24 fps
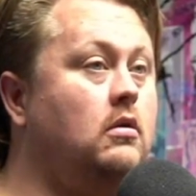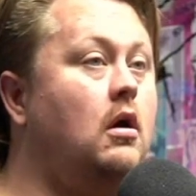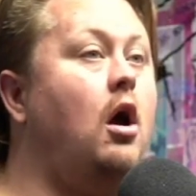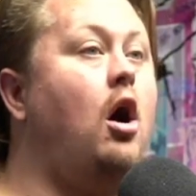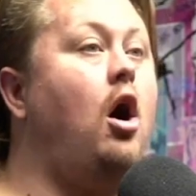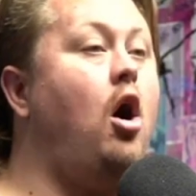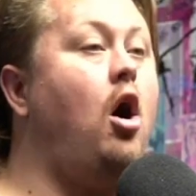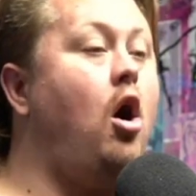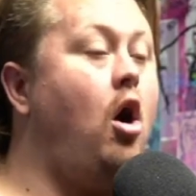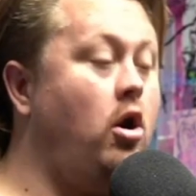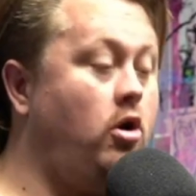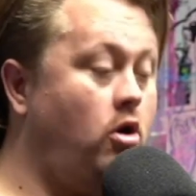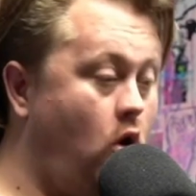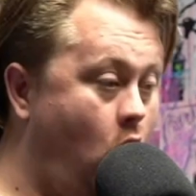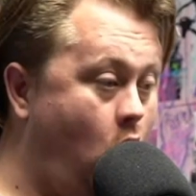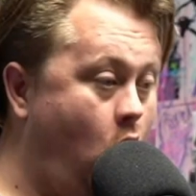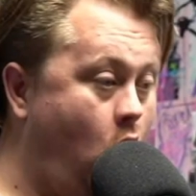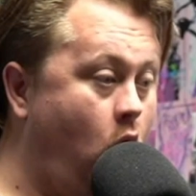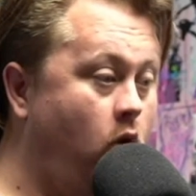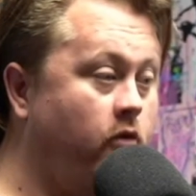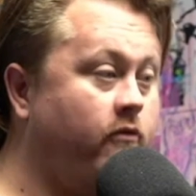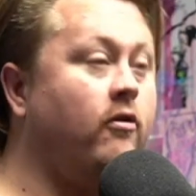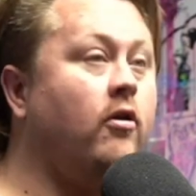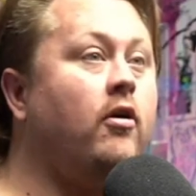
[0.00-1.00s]
And
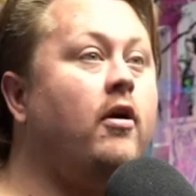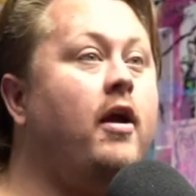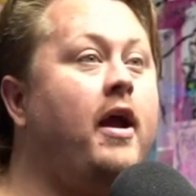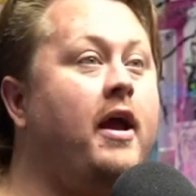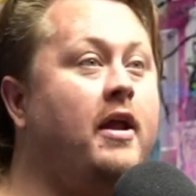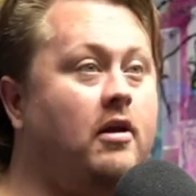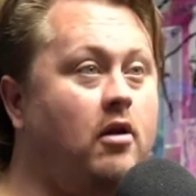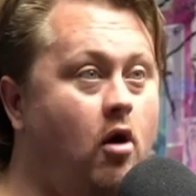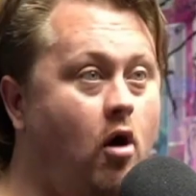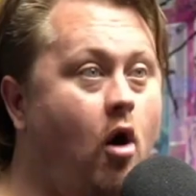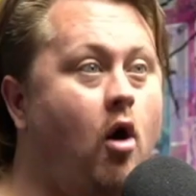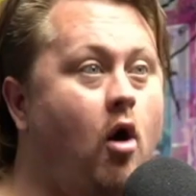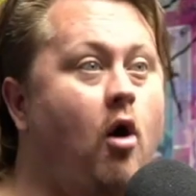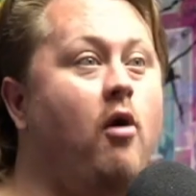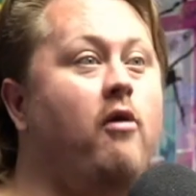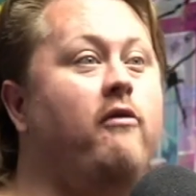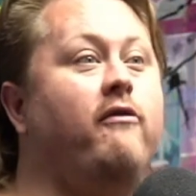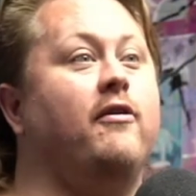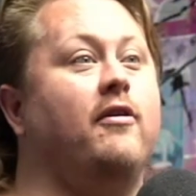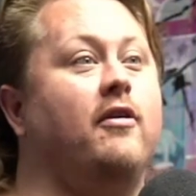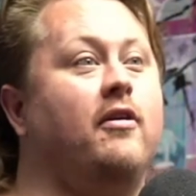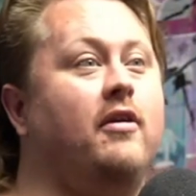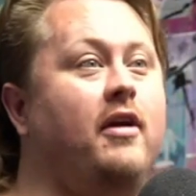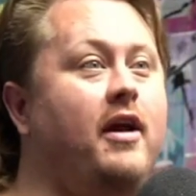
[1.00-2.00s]
over and
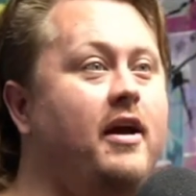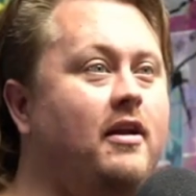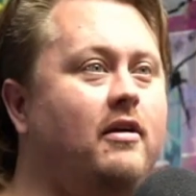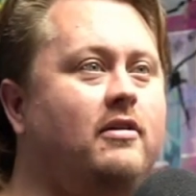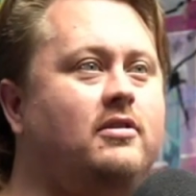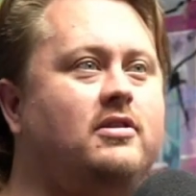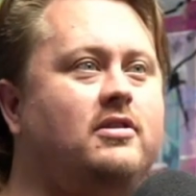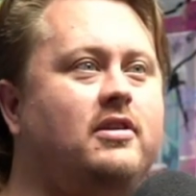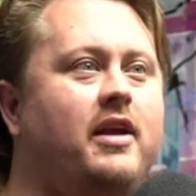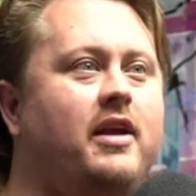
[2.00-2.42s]
over. And it's like.